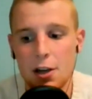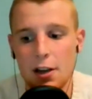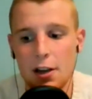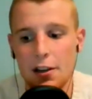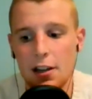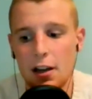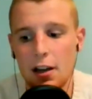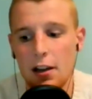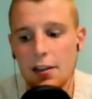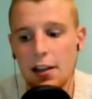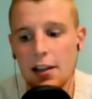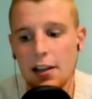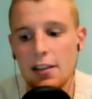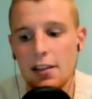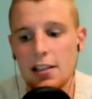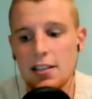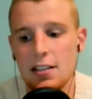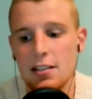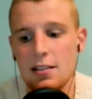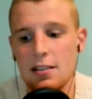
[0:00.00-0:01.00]
I think
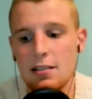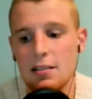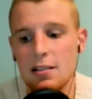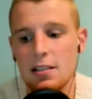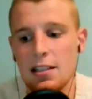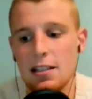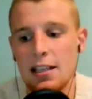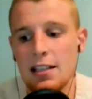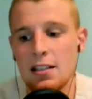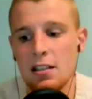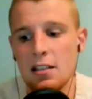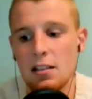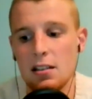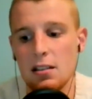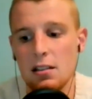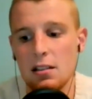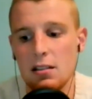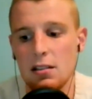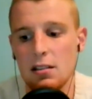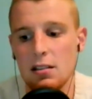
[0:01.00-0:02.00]
this
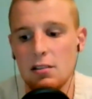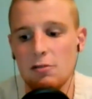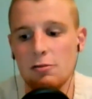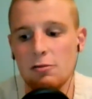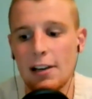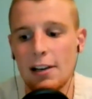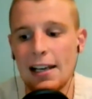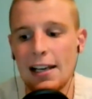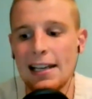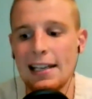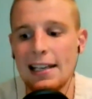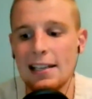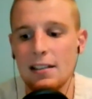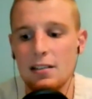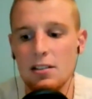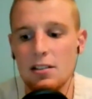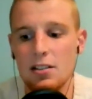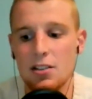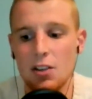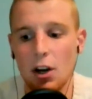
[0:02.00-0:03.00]
season really
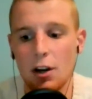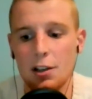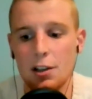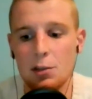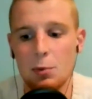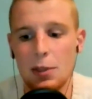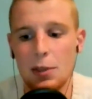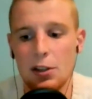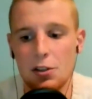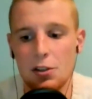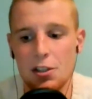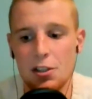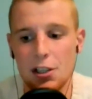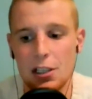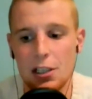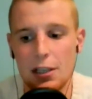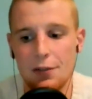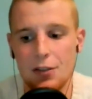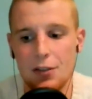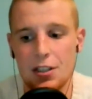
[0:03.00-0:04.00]
started with
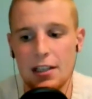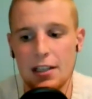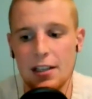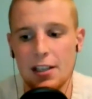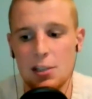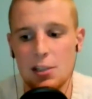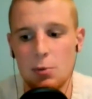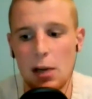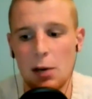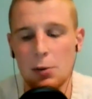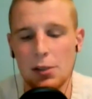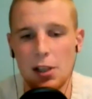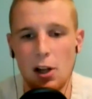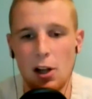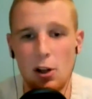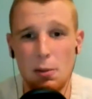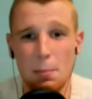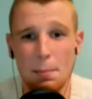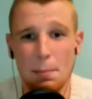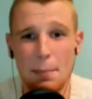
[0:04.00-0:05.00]
uncertainty for City as well, with the
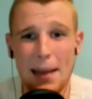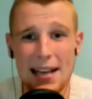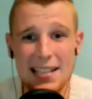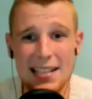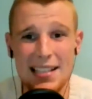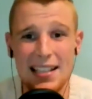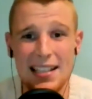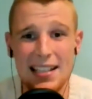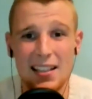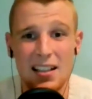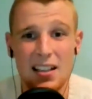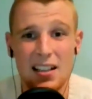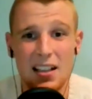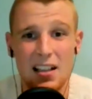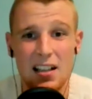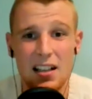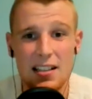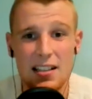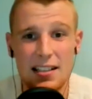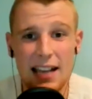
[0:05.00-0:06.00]
whole Messi
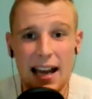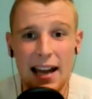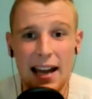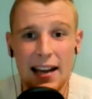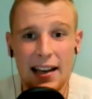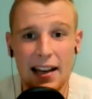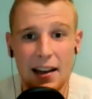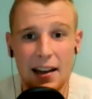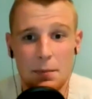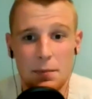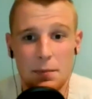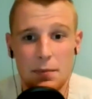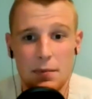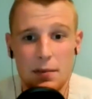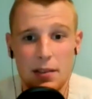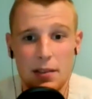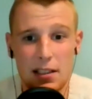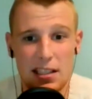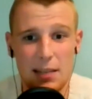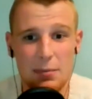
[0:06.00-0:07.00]
saga
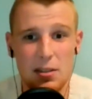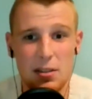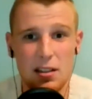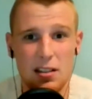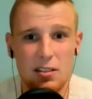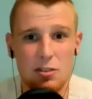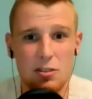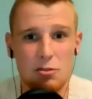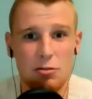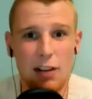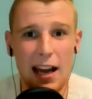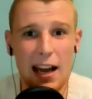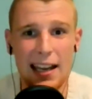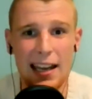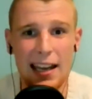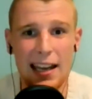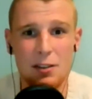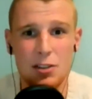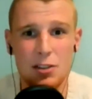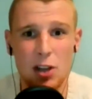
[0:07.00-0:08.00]
that seemed to drag
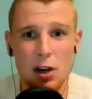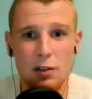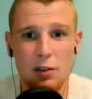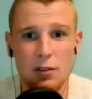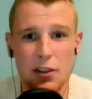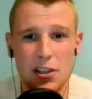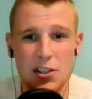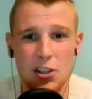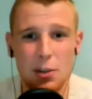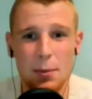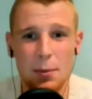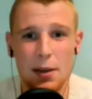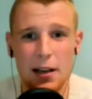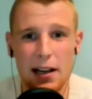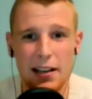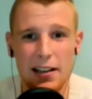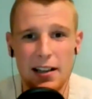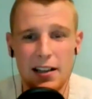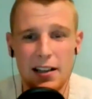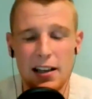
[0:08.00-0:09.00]
out over the summer,
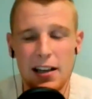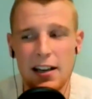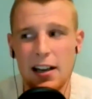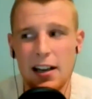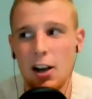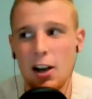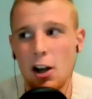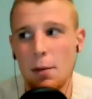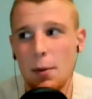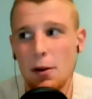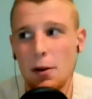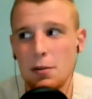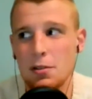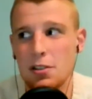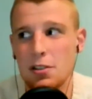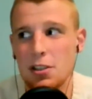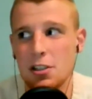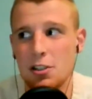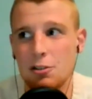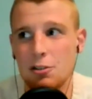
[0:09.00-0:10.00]
and it almost
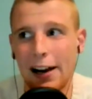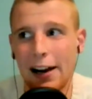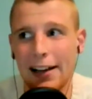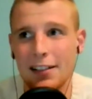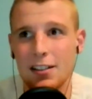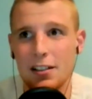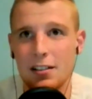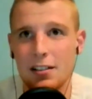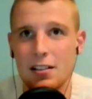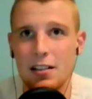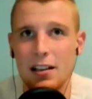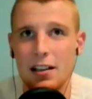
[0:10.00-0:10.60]
distracted